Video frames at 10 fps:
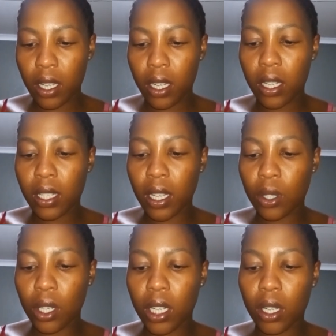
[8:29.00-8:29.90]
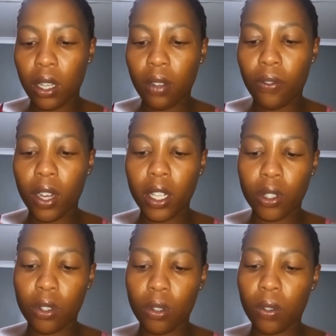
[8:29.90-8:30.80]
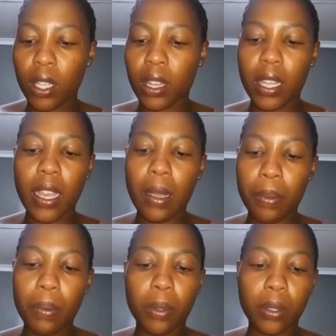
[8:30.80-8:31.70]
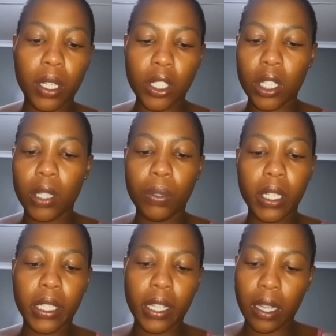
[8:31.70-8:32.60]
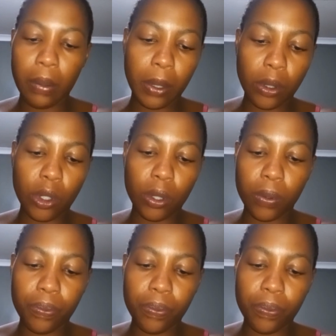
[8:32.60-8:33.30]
it is actually a good feeling to know that there are people who actually really care about you.